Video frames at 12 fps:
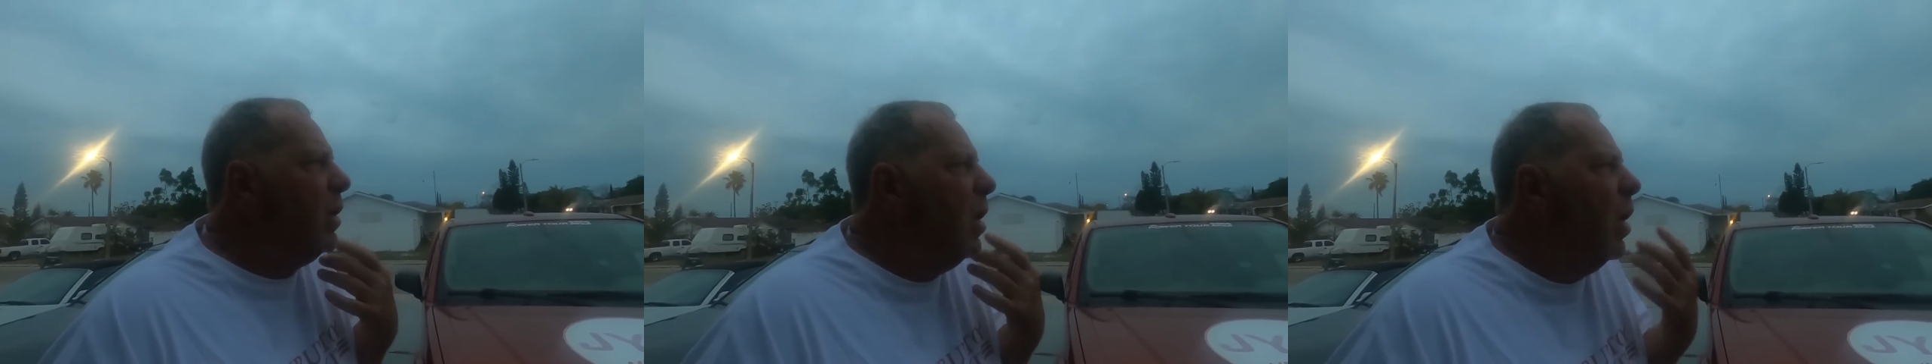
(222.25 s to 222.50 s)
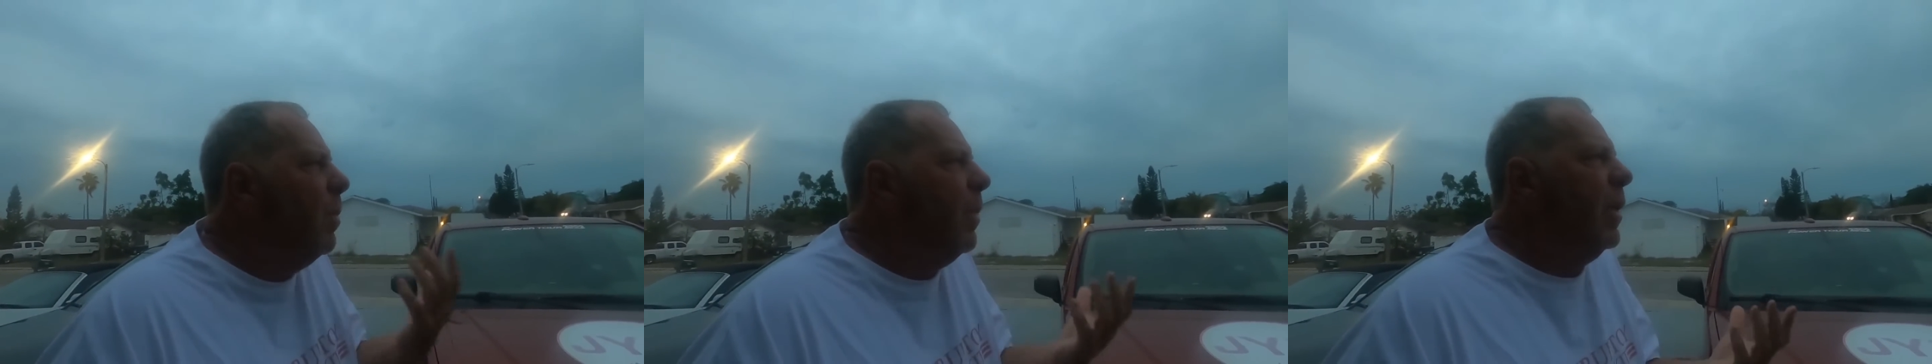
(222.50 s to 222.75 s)

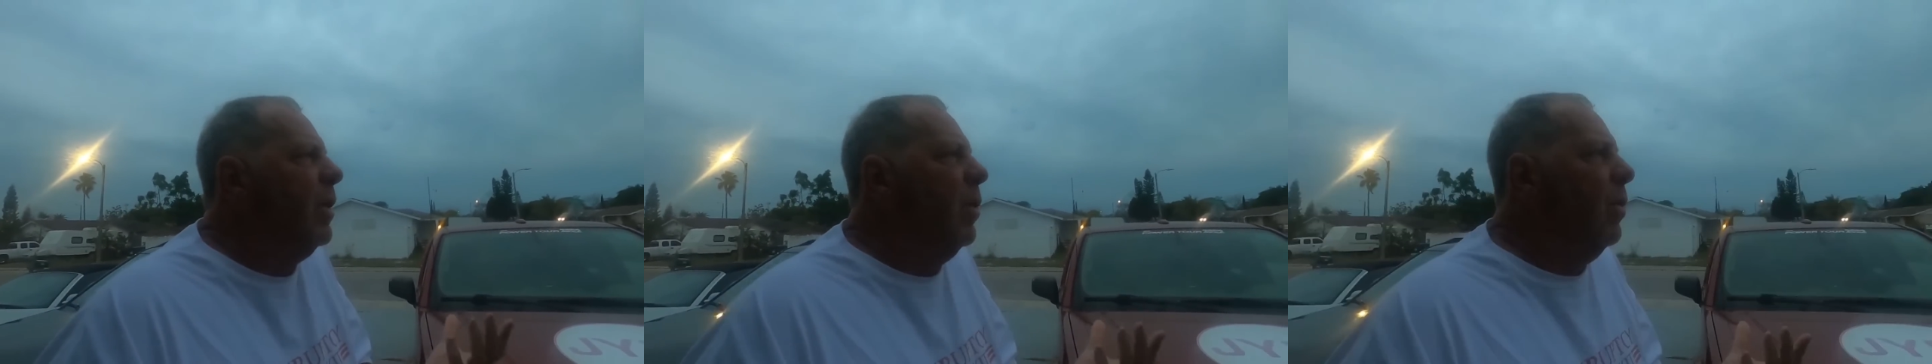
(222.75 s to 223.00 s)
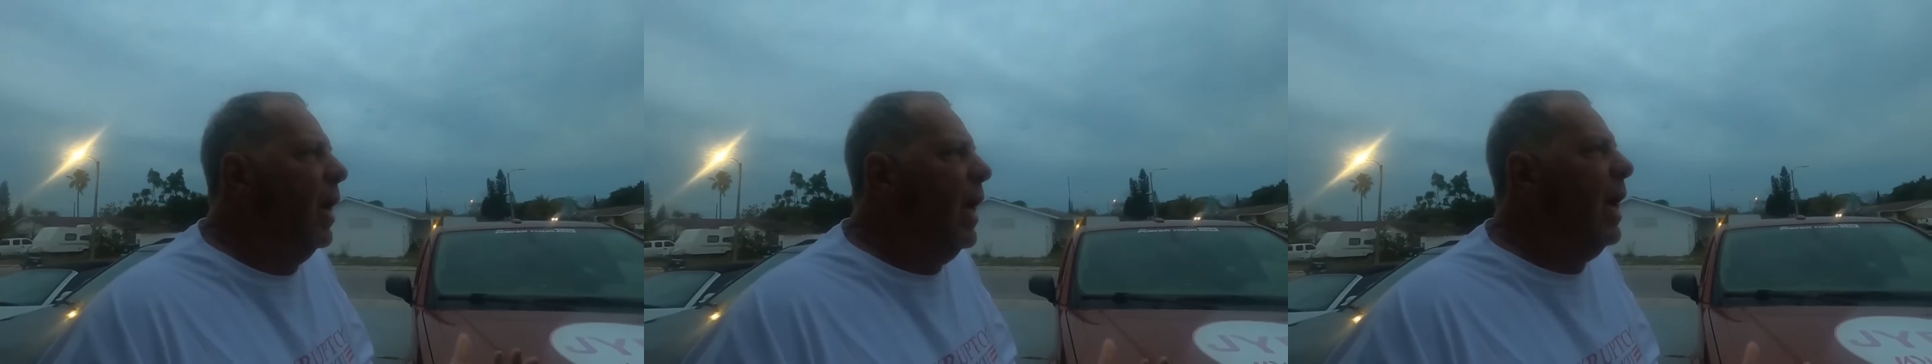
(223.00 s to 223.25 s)
company
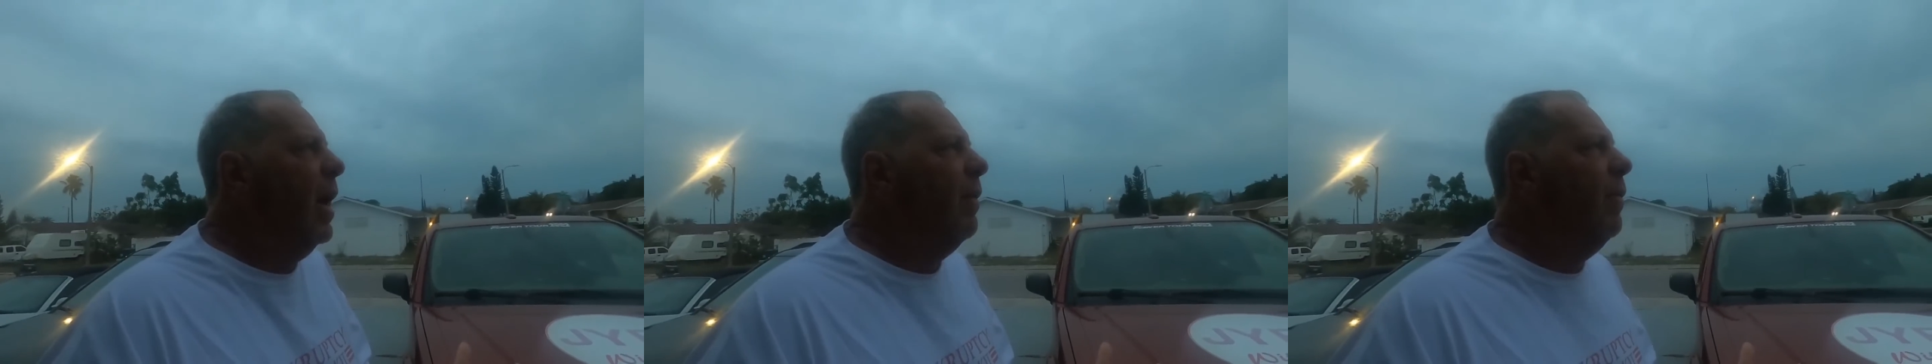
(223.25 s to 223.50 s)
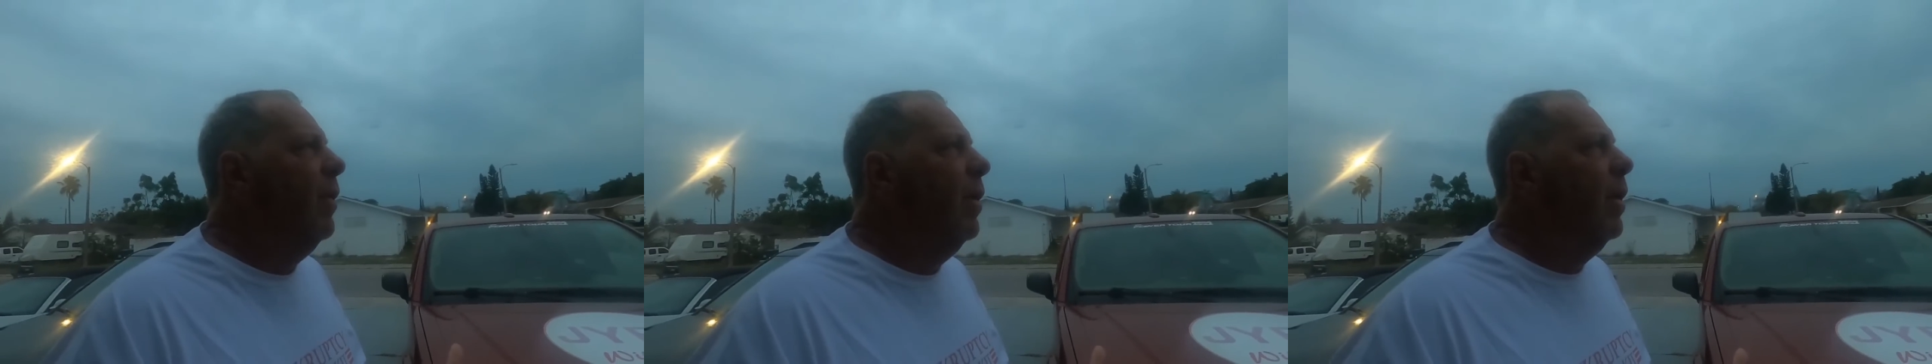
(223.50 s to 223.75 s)
you
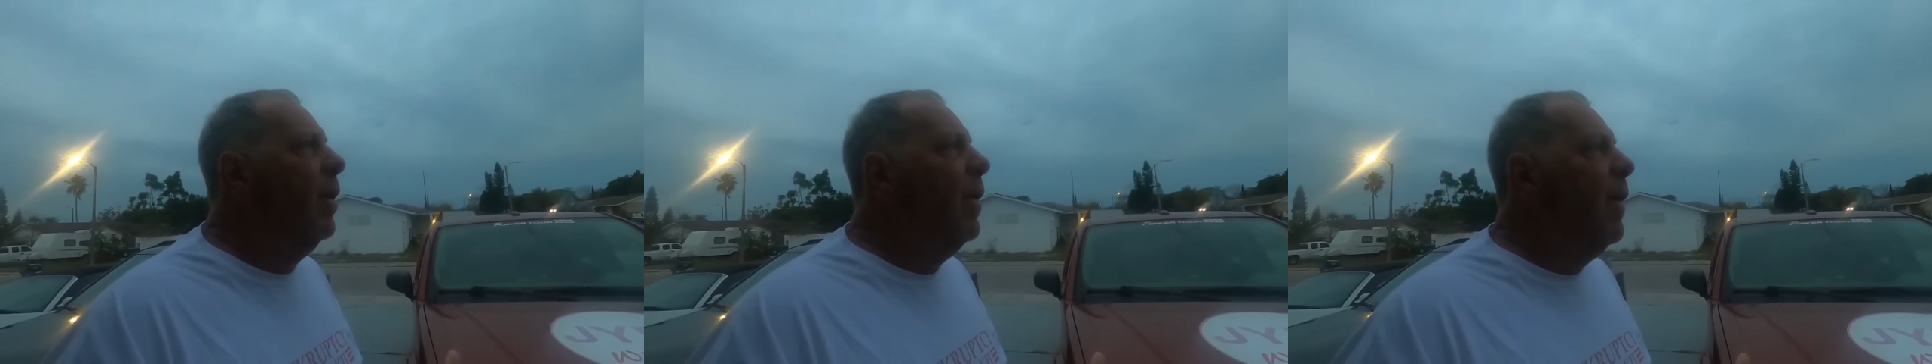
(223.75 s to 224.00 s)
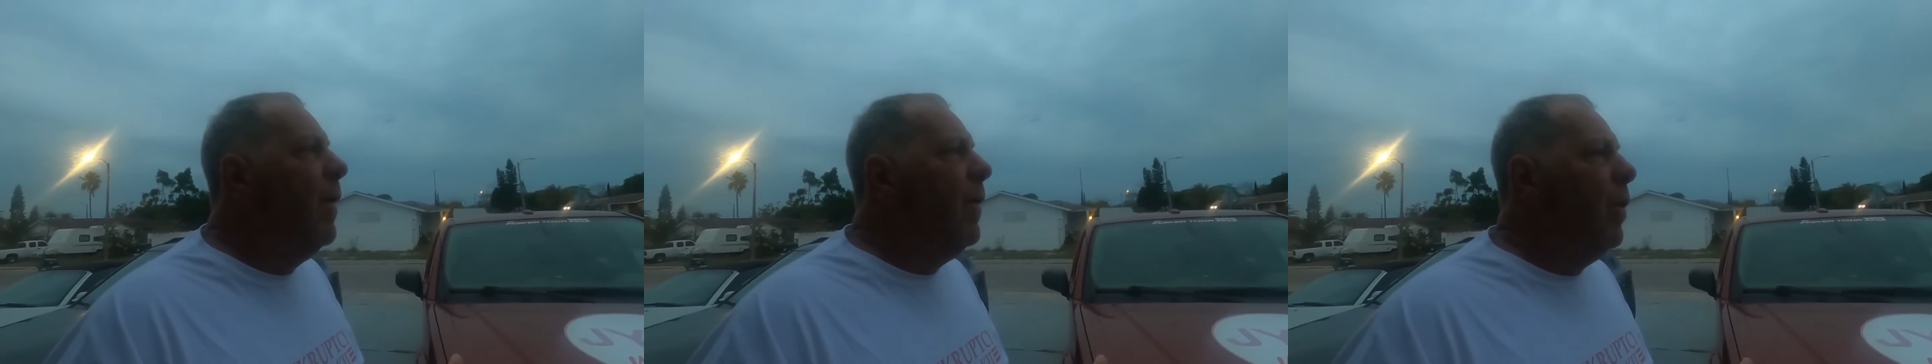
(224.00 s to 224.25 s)
have
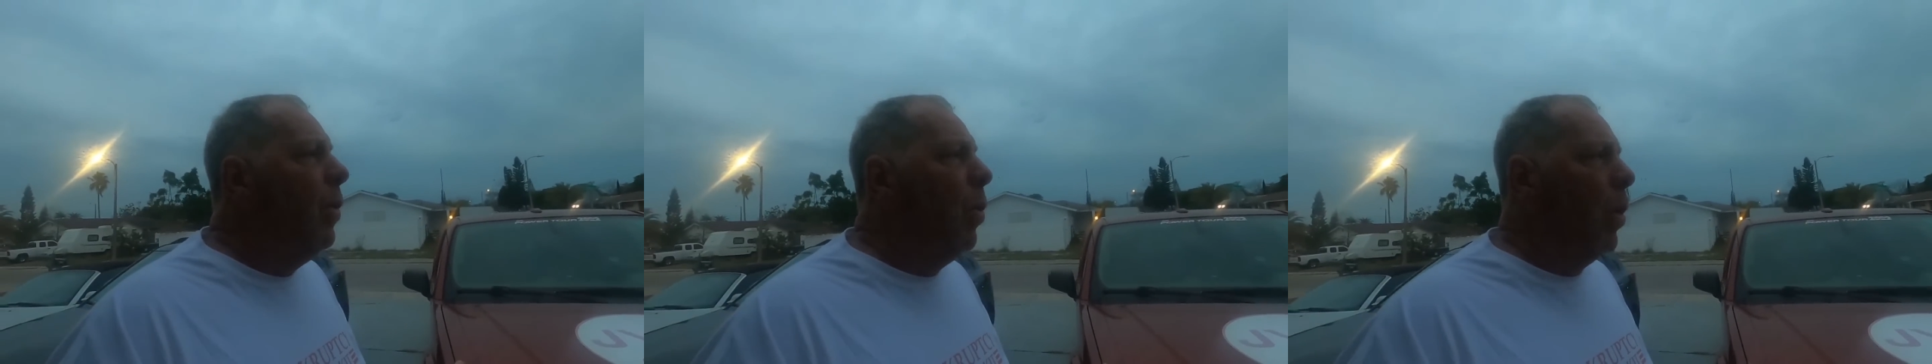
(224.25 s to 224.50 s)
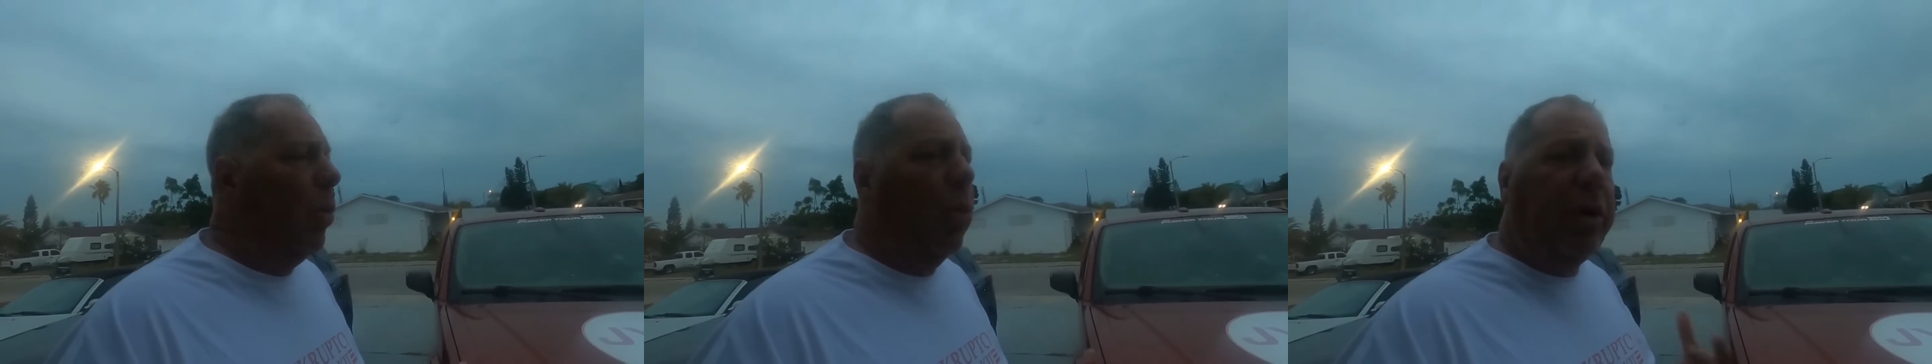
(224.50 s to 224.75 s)

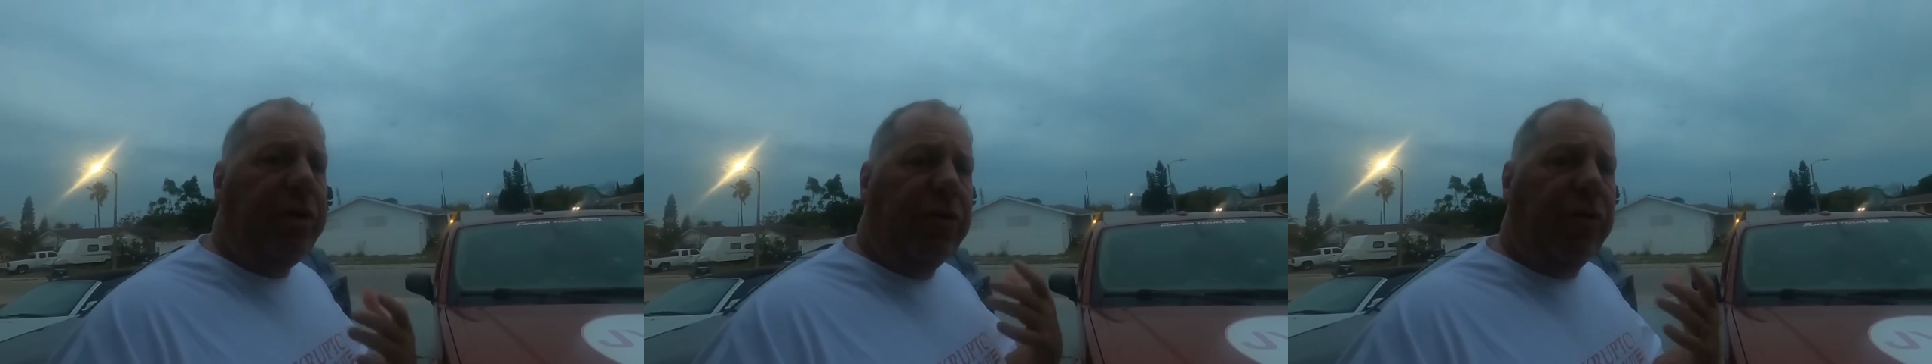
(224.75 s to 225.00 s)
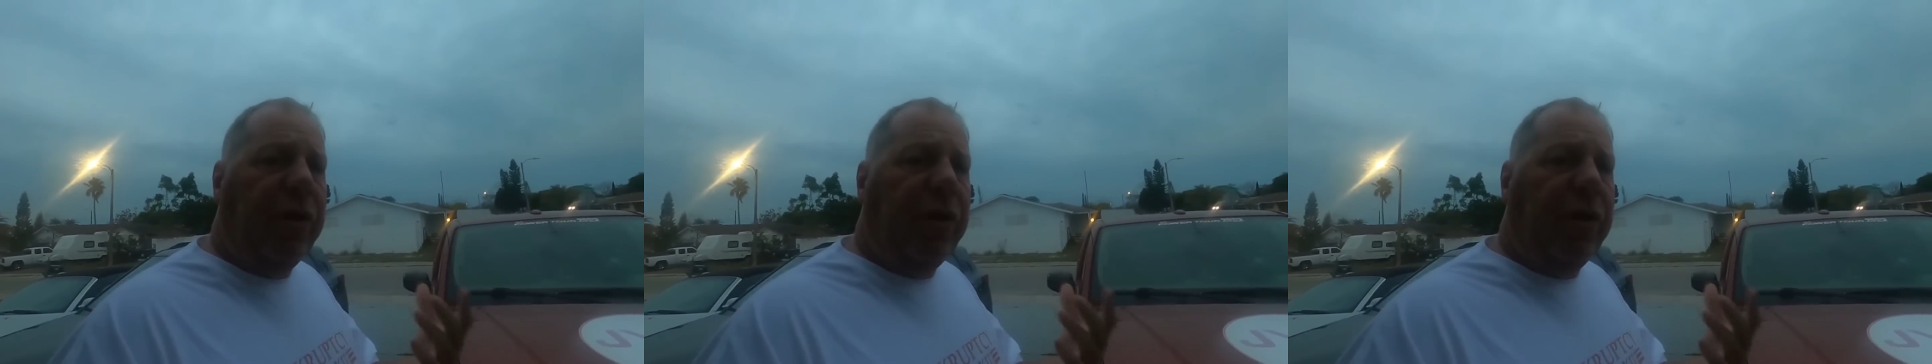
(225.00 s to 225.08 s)
or what you're